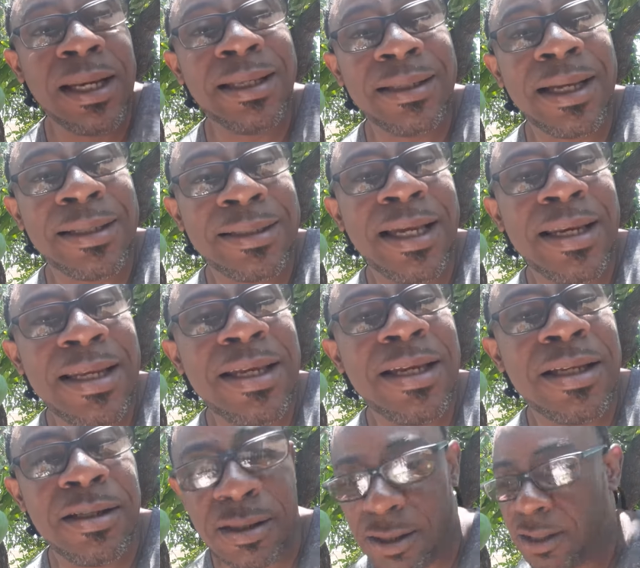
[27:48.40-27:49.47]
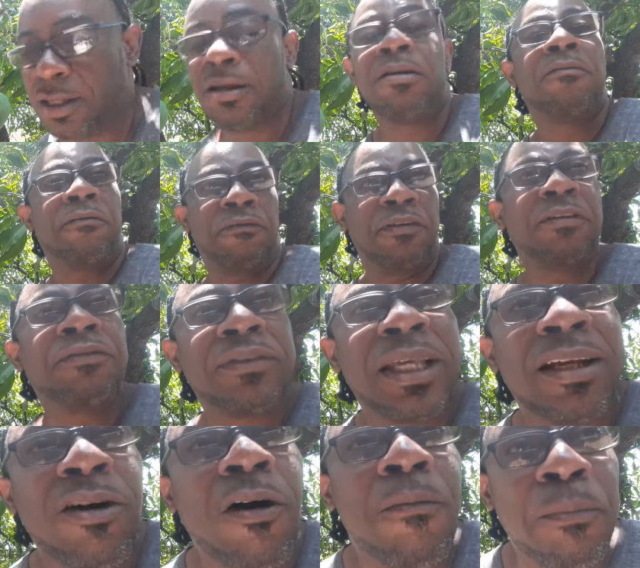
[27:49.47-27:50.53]
letters sent in, 50
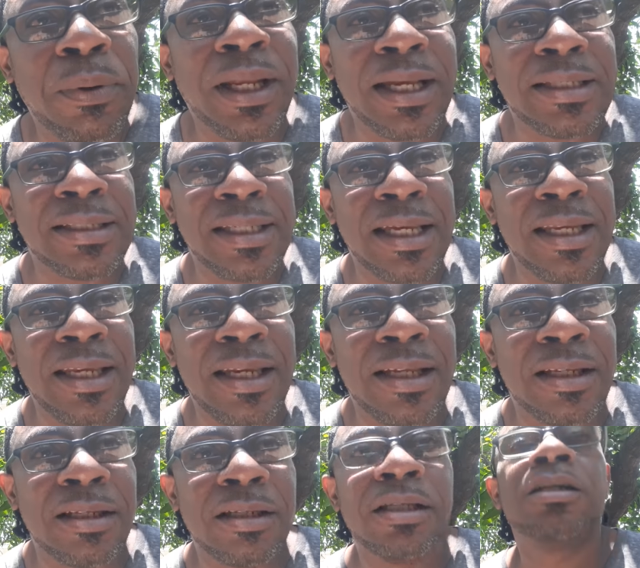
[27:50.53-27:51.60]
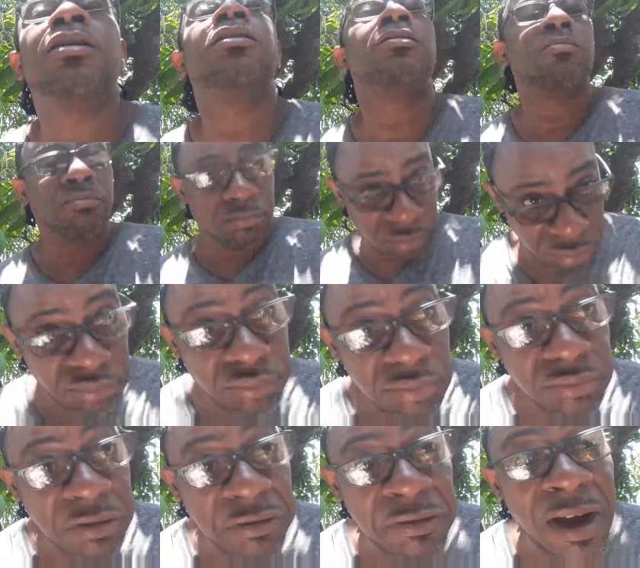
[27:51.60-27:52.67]
complaints sent in,
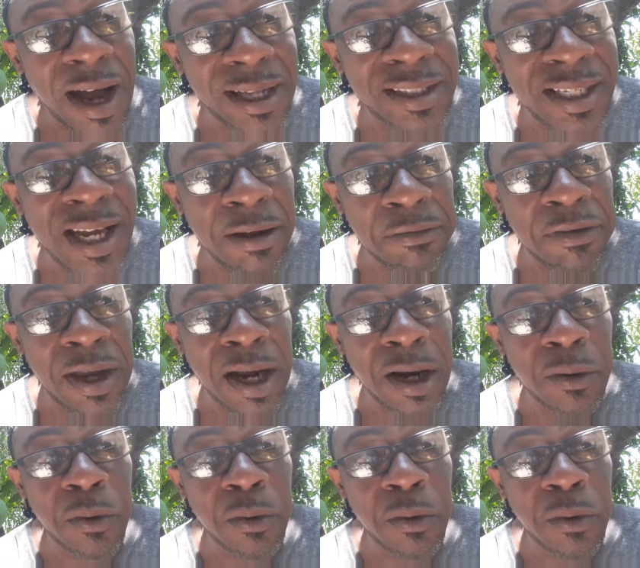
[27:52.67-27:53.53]
40 of your